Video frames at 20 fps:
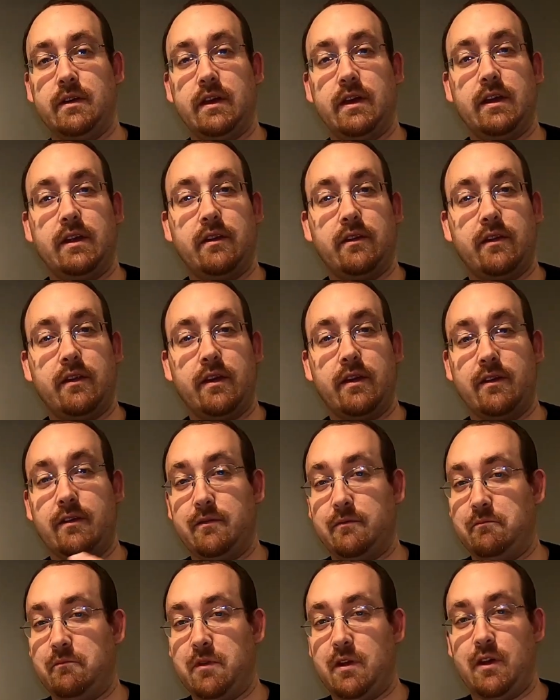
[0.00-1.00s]
And
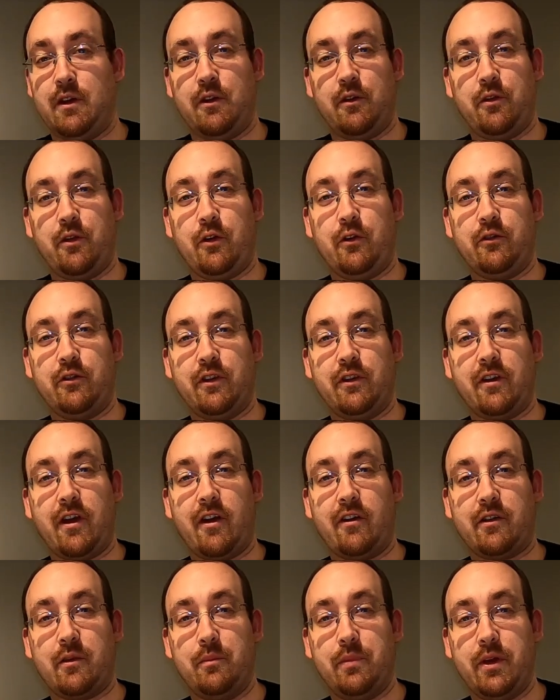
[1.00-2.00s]
there's the
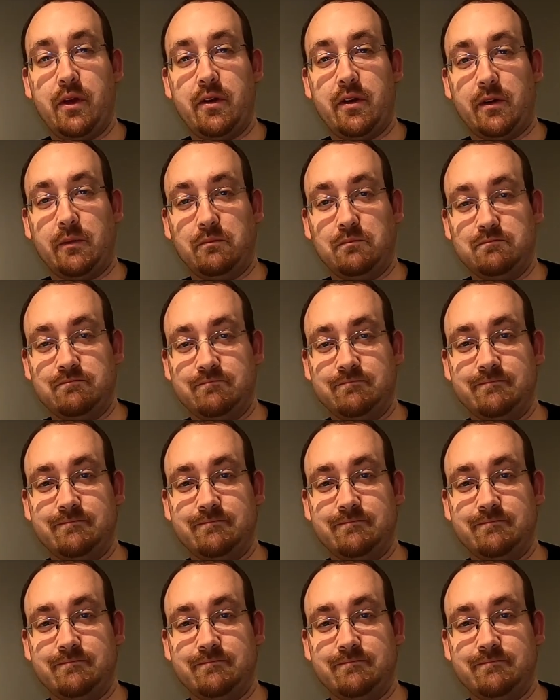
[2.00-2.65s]
entire computer.